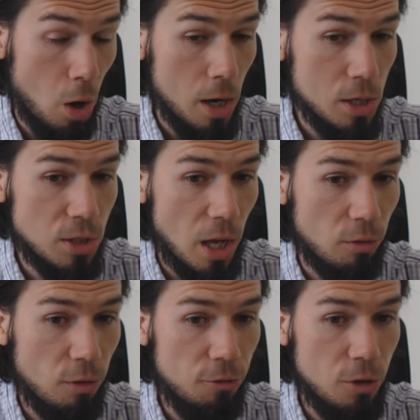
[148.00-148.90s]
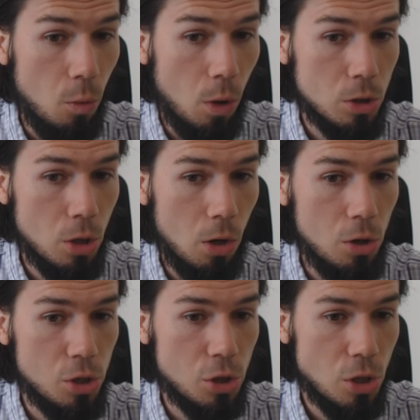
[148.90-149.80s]
price at
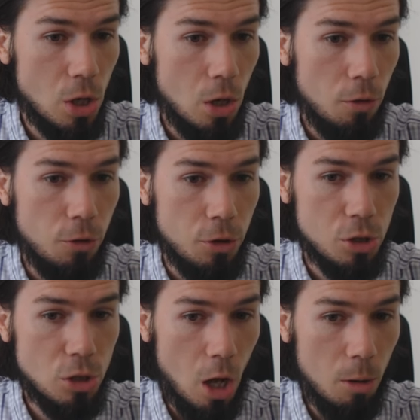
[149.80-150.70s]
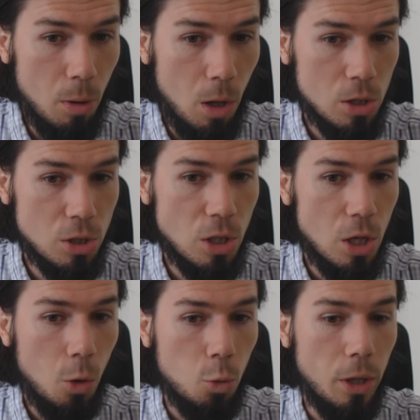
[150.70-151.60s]
$51 for the stop
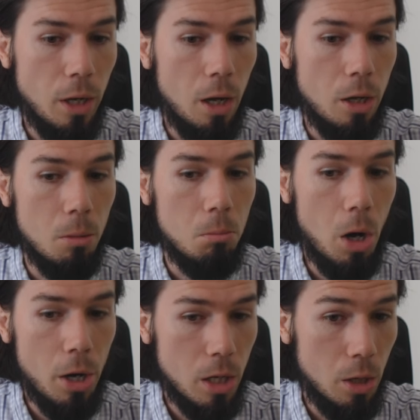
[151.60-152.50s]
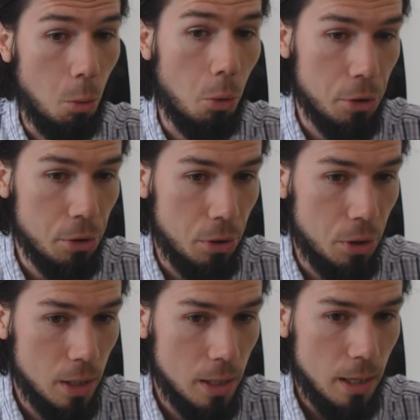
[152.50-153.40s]
loss with the market
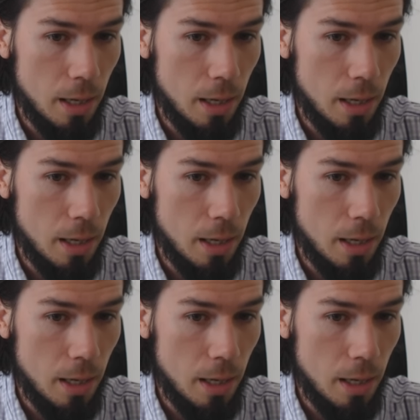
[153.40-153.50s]
order,